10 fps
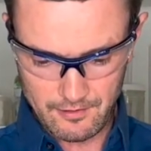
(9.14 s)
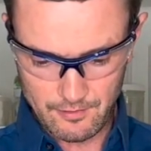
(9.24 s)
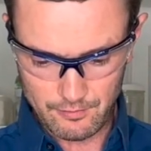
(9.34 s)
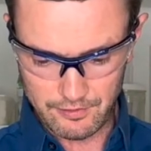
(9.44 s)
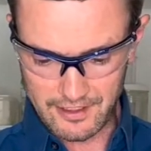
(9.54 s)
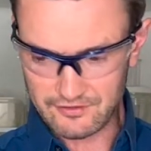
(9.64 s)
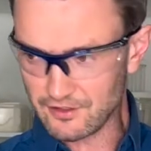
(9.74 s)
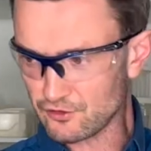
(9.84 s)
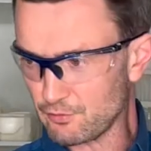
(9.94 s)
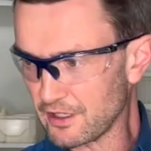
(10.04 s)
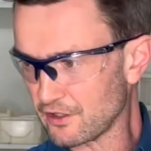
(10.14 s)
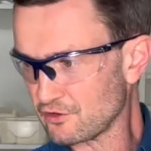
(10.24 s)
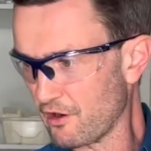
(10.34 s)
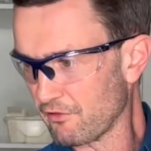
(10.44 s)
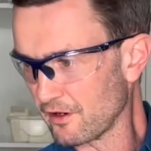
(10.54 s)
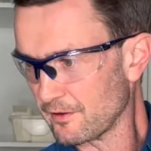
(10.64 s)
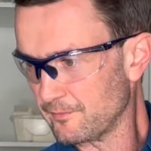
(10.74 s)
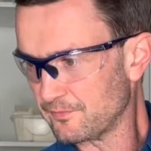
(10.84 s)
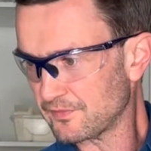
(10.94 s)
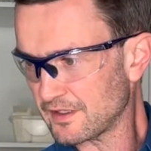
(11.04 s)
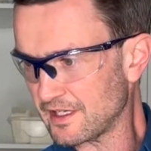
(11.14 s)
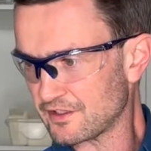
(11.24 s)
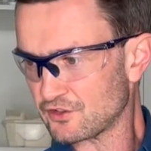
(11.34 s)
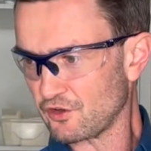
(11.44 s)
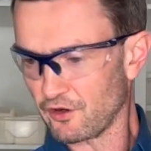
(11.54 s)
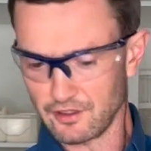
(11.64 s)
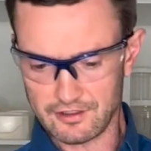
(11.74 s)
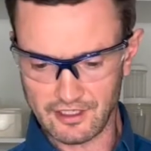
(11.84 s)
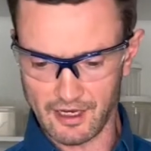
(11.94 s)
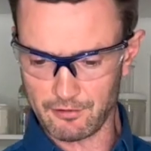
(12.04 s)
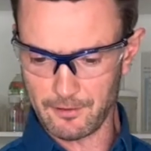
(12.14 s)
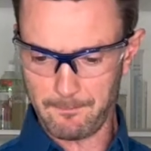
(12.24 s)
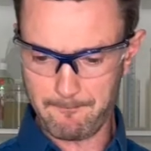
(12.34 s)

Place these two beakers over, hit start on the timer.